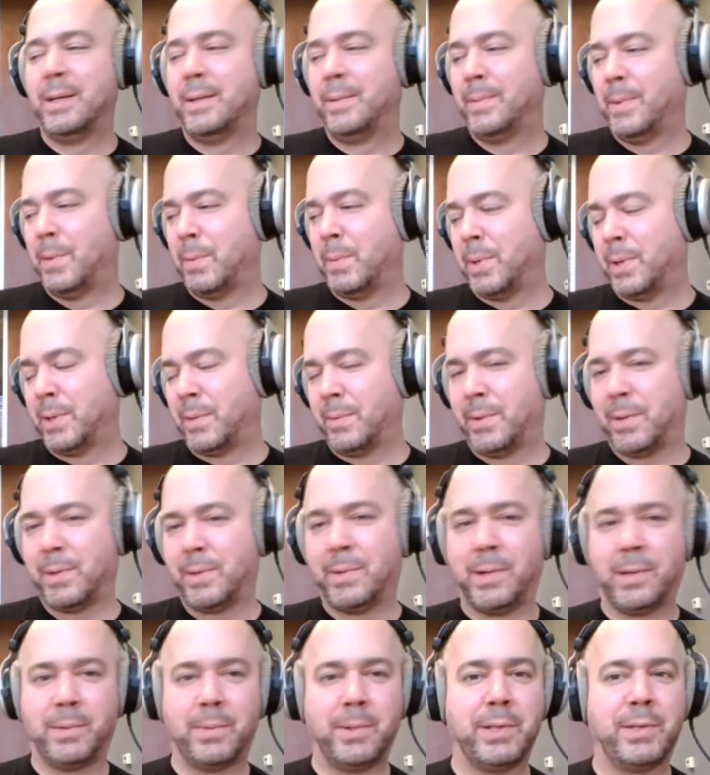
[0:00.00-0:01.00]
we were working with
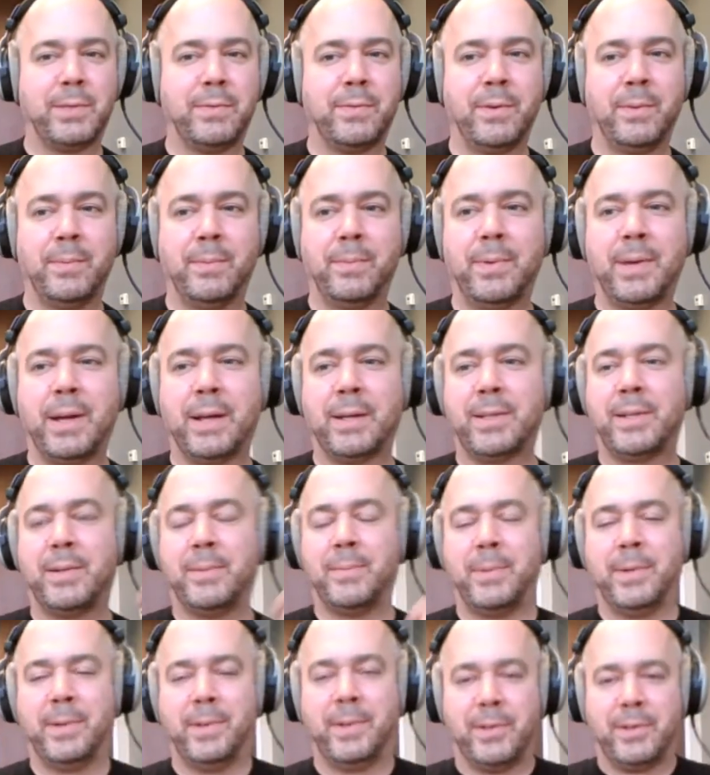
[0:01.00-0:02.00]
Crunk Witch for. Actually, I'm
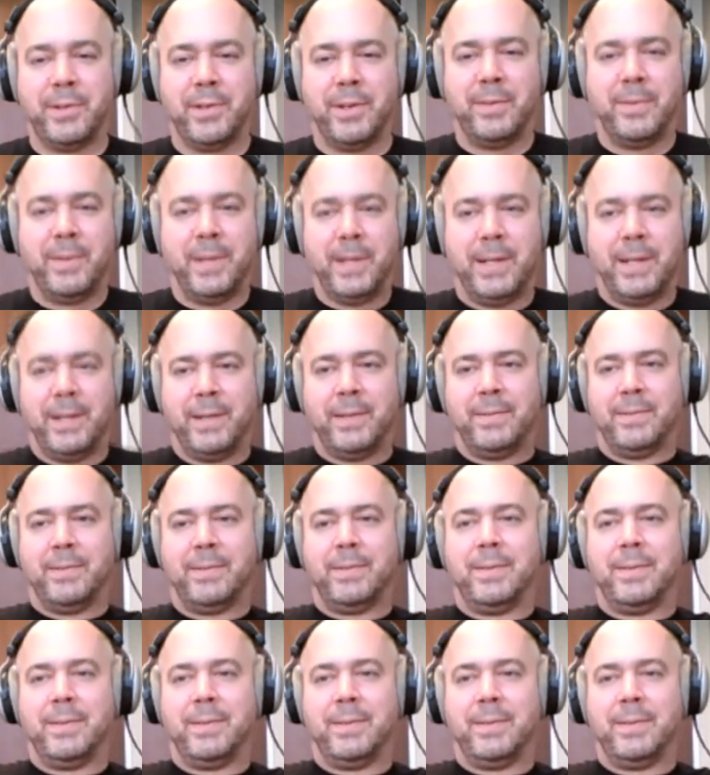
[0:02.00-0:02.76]
wearing a shirt right now.